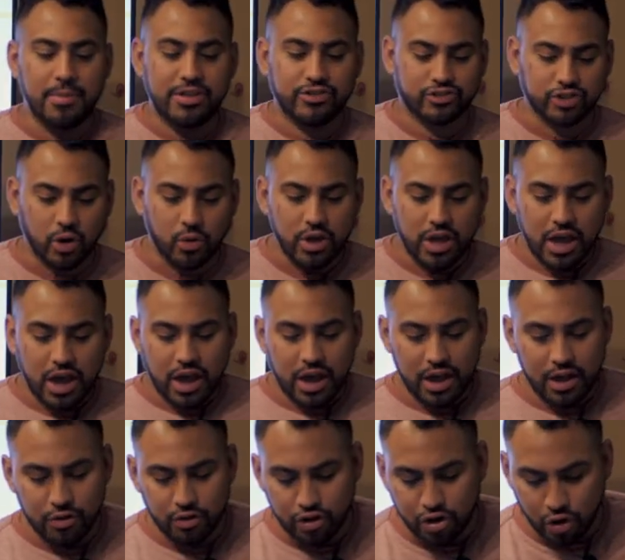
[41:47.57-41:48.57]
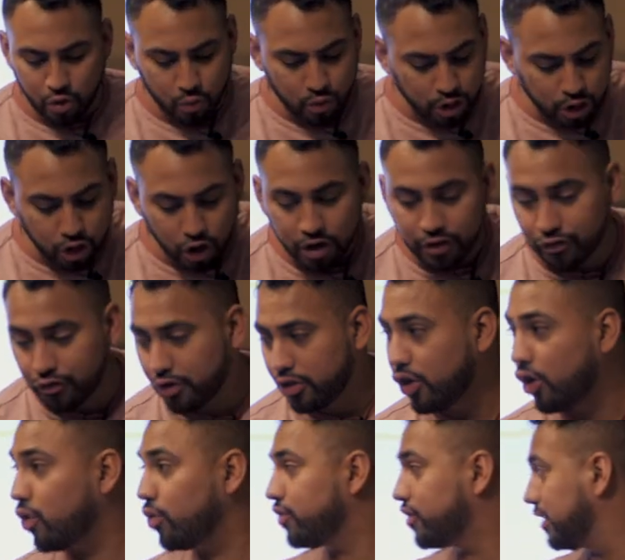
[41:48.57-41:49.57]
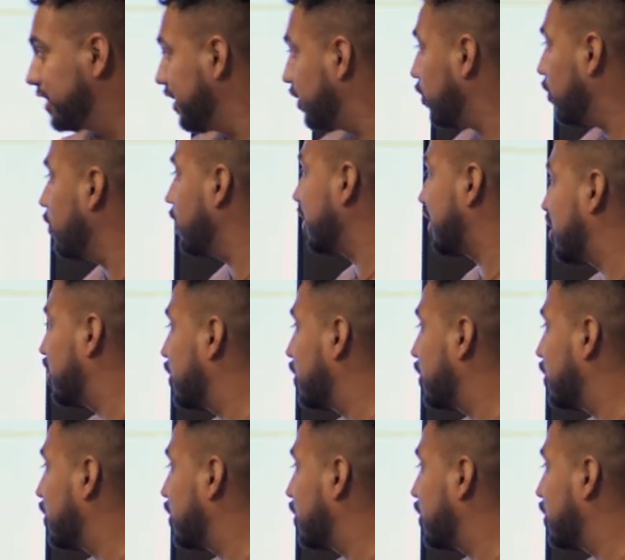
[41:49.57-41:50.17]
So, you know, look for those little